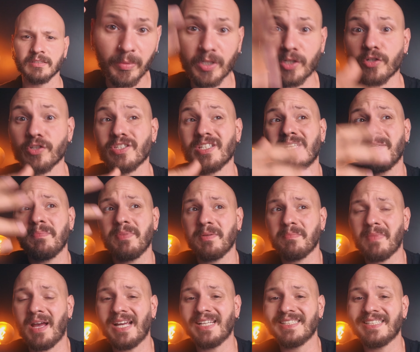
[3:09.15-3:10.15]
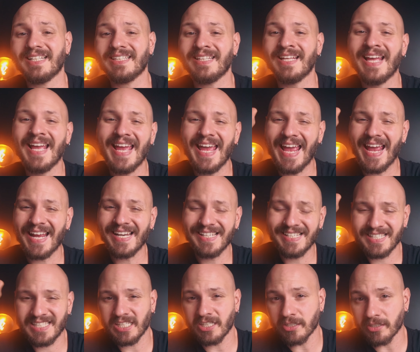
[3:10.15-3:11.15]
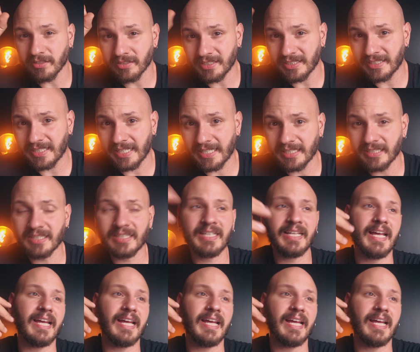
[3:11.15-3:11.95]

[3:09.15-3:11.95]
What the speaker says: because keep in mind that any single detail